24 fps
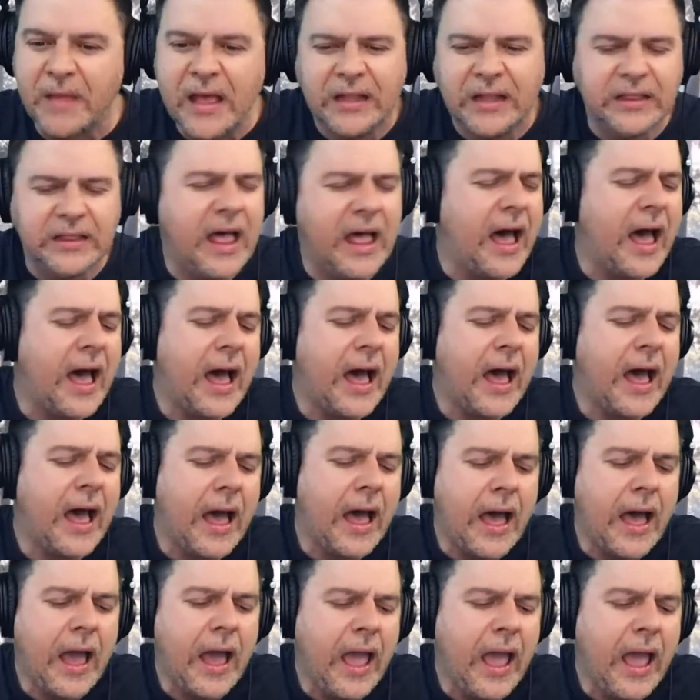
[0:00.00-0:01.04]

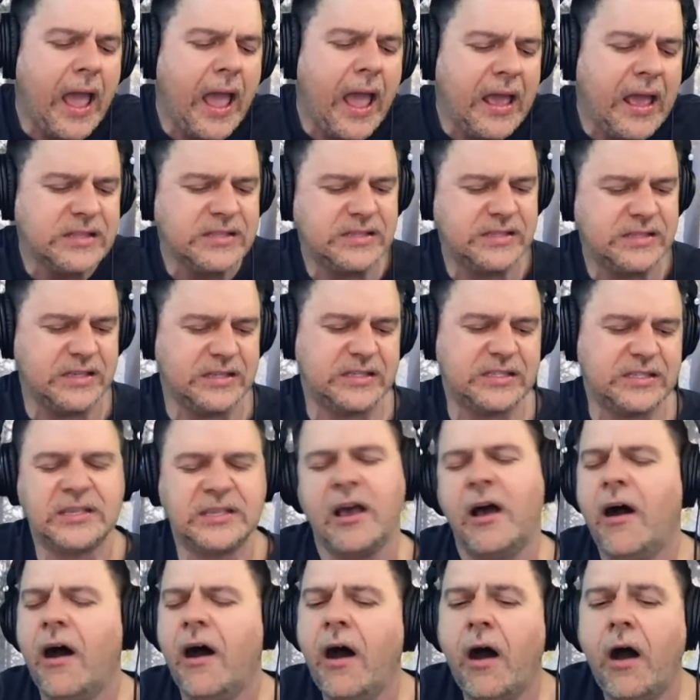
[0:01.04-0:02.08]
lines, it's
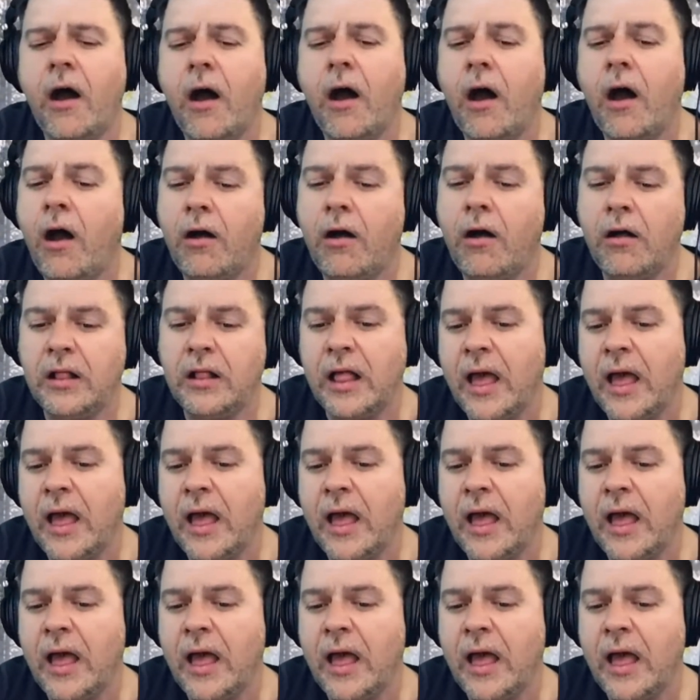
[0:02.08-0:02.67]
all